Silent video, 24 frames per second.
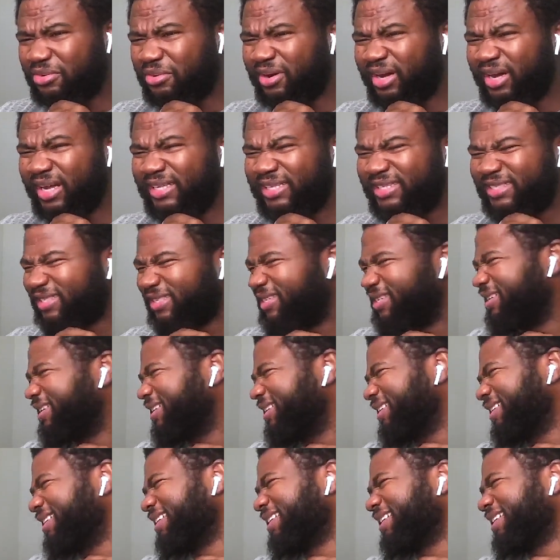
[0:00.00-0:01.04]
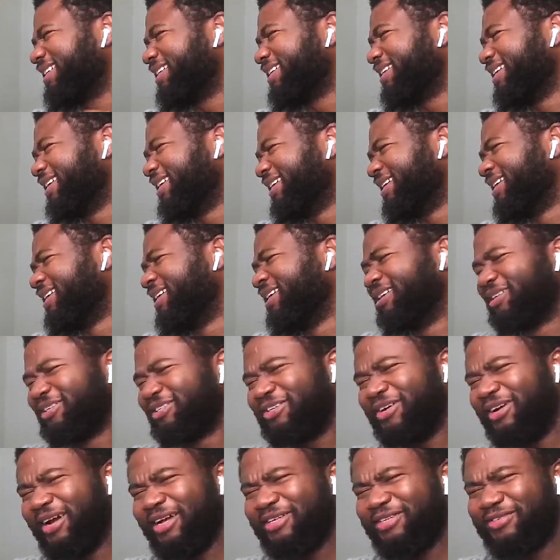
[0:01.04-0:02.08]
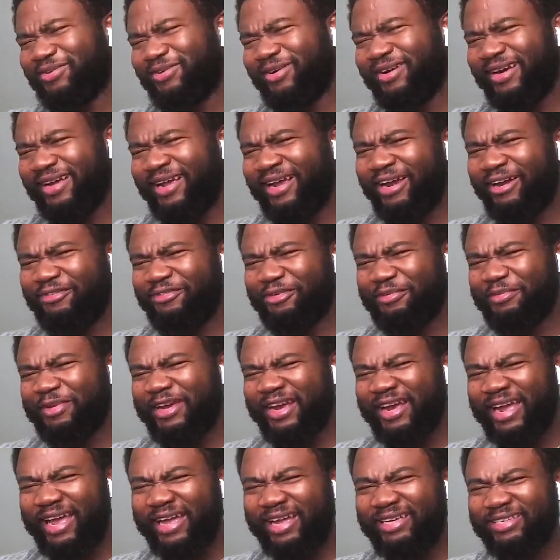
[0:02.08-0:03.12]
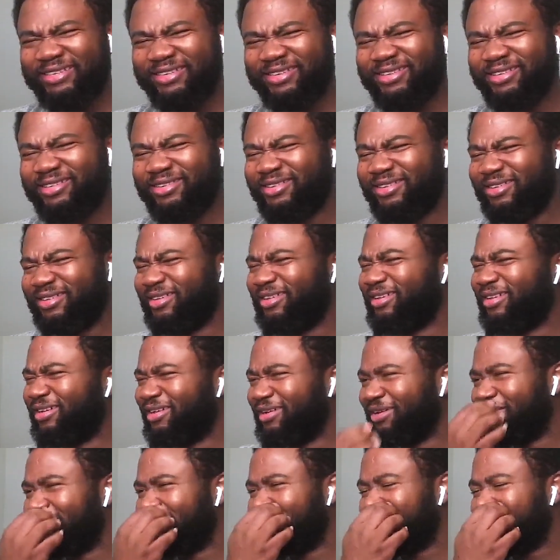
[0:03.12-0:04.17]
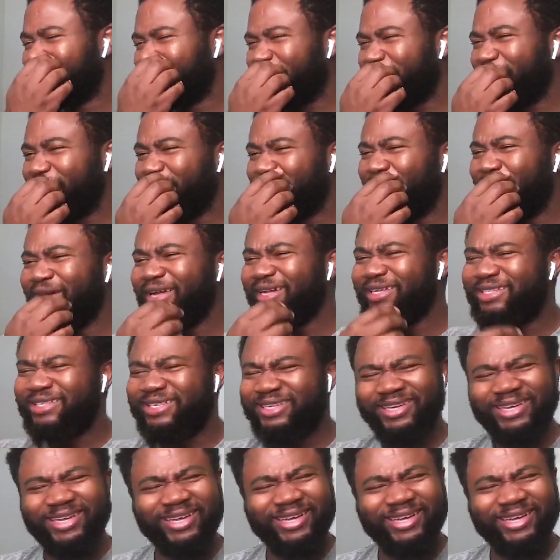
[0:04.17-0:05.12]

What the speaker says: what? Teeth commercial. Transferring hair from your head. Wait, what?